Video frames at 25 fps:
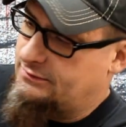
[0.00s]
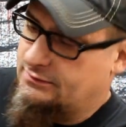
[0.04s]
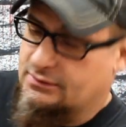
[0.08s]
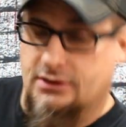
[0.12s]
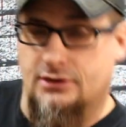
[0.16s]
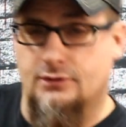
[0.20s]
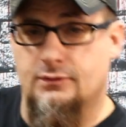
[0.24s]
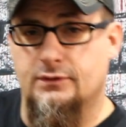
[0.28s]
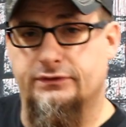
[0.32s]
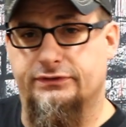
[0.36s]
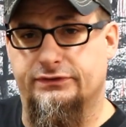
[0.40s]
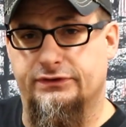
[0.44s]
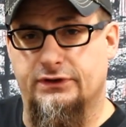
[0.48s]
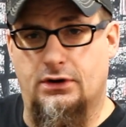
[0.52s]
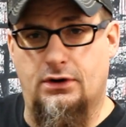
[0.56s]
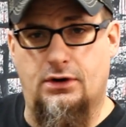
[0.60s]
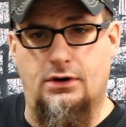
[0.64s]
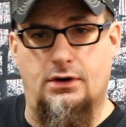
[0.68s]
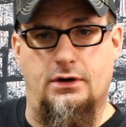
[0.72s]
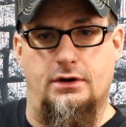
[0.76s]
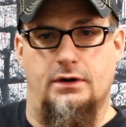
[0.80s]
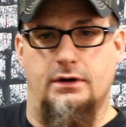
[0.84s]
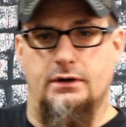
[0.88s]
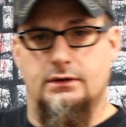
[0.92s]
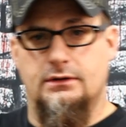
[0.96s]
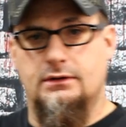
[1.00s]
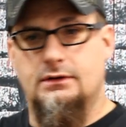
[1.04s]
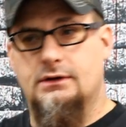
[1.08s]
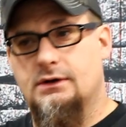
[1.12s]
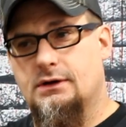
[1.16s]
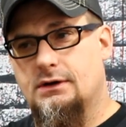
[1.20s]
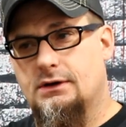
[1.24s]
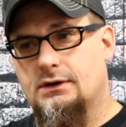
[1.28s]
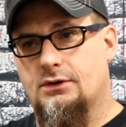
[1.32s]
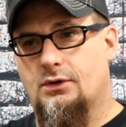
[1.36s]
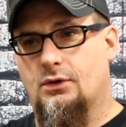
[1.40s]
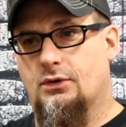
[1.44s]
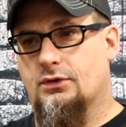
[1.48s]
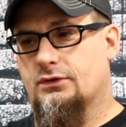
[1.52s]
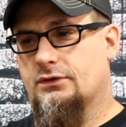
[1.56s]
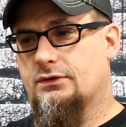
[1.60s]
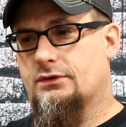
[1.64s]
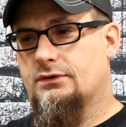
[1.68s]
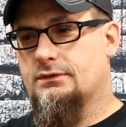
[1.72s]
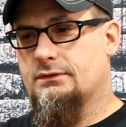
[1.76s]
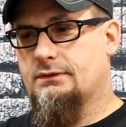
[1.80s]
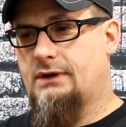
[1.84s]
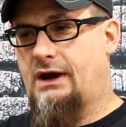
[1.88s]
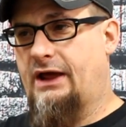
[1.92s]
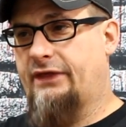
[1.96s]
logo with the heart,
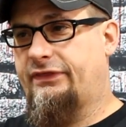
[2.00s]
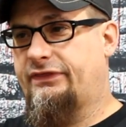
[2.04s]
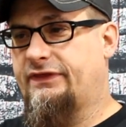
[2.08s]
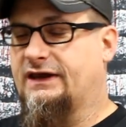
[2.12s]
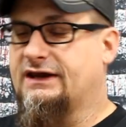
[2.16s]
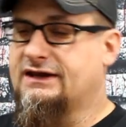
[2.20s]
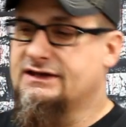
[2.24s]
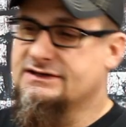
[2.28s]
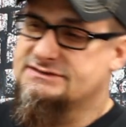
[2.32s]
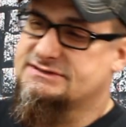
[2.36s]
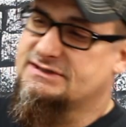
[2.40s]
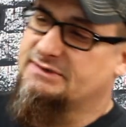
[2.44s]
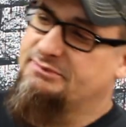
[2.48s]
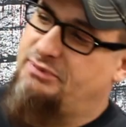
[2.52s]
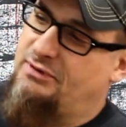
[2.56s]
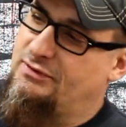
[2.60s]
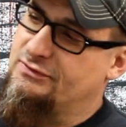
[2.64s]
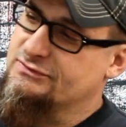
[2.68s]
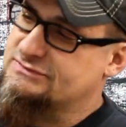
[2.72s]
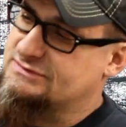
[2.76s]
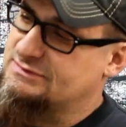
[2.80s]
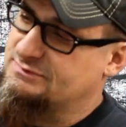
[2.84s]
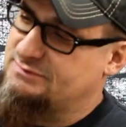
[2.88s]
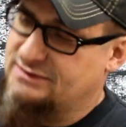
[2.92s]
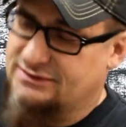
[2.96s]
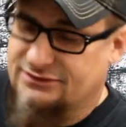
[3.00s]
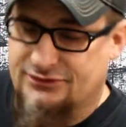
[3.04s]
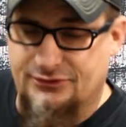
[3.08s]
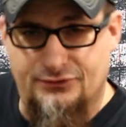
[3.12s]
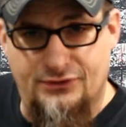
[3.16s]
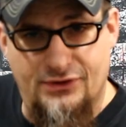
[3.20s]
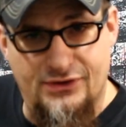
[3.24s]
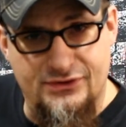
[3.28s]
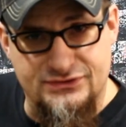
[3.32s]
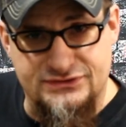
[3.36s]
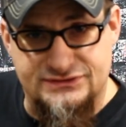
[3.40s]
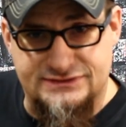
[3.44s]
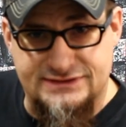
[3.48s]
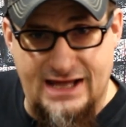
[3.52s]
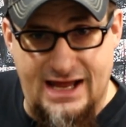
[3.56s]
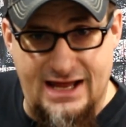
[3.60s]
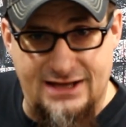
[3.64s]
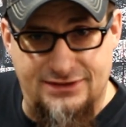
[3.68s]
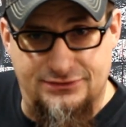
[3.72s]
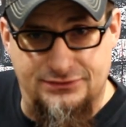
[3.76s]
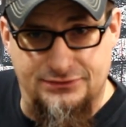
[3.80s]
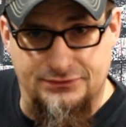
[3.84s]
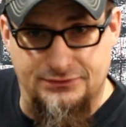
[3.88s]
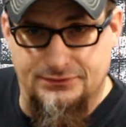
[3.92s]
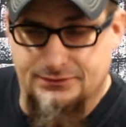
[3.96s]
or I think it's supposed to be the rose
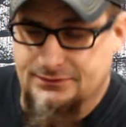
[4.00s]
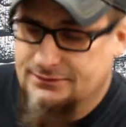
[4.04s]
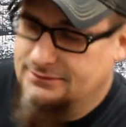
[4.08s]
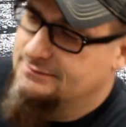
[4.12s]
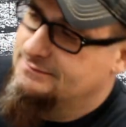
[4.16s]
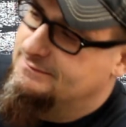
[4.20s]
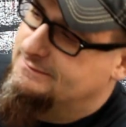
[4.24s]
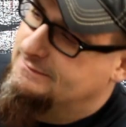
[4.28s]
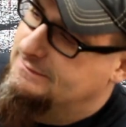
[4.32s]
tattoo.